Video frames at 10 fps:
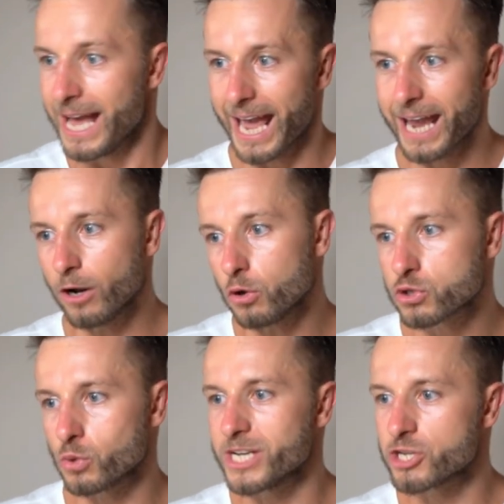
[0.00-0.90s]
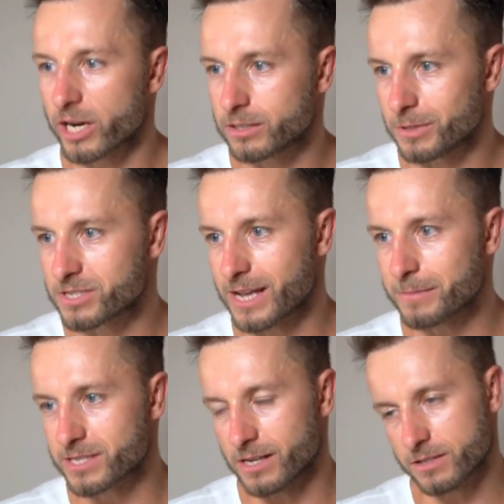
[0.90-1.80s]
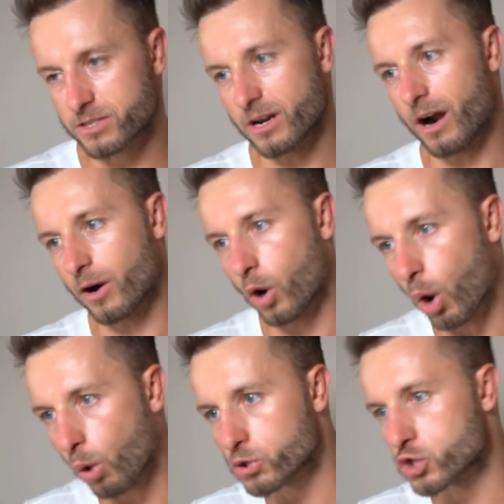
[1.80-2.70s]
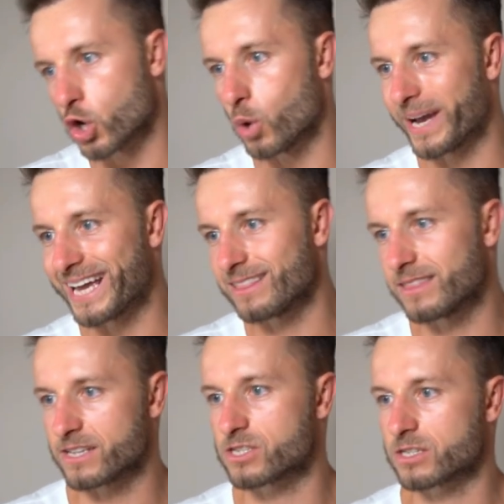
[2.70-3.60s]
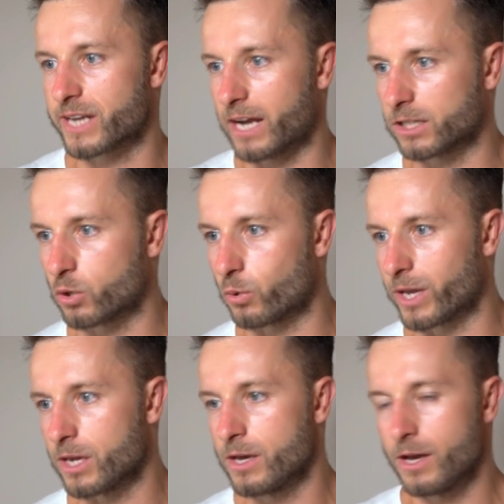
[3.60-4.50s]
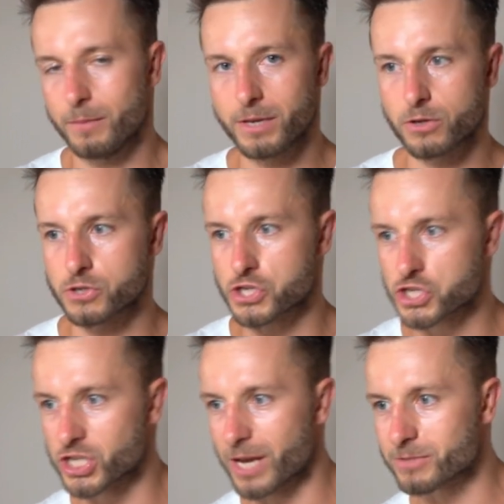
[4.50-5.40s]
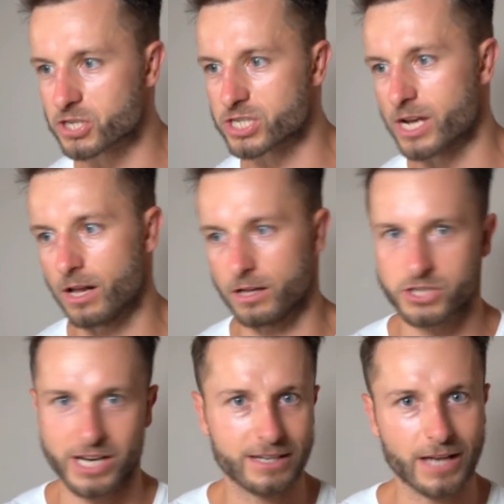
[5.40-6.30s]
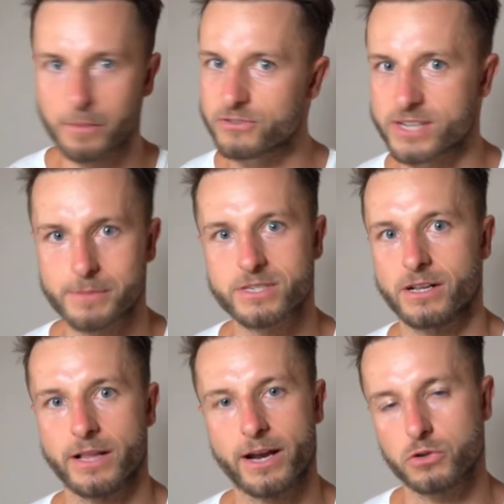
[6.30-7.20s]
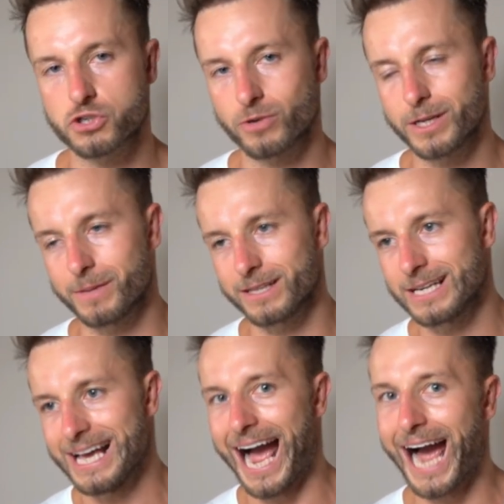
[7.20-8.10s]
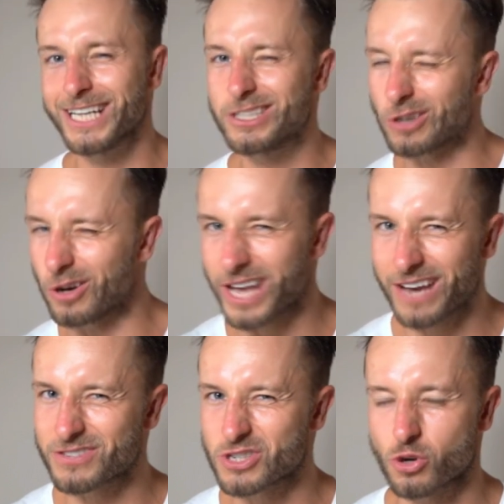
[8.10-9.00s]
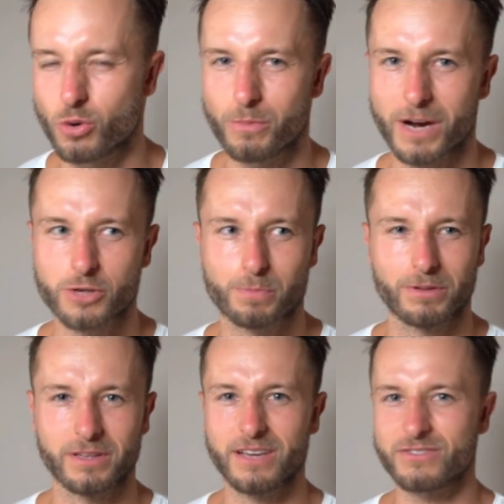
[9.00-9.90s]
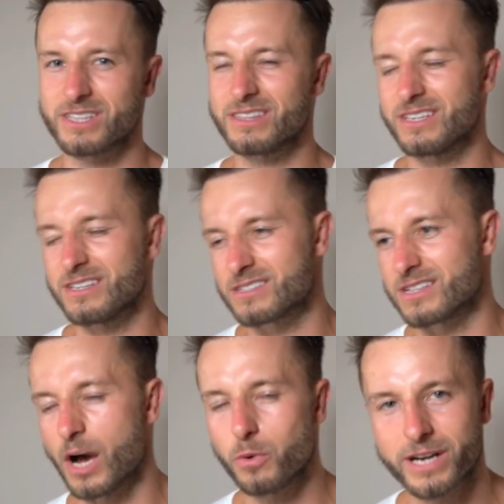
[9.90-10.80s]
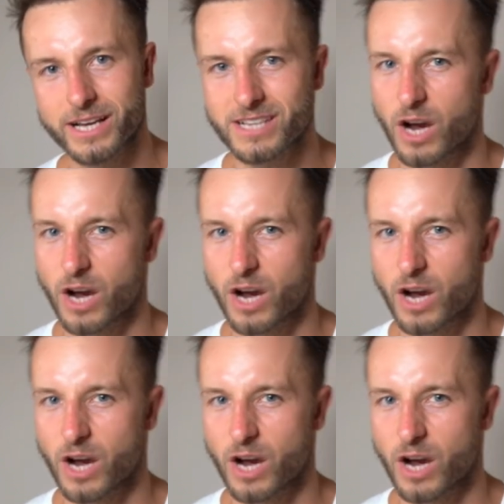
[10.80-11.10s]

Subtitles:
And also injectable stem cells are also in this category, because stem cells, any type of stem cell hair loss treatment, I don't have so much beliefs in these nowadays.